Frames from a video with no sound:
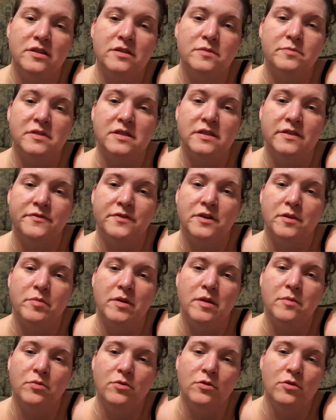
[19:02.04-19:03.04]
with
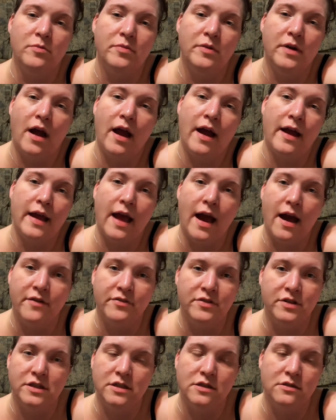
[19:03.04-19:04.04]
specific people, but I
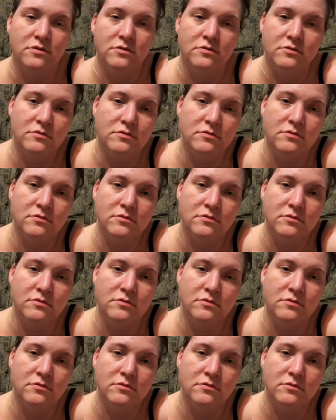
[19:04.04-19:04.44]
have been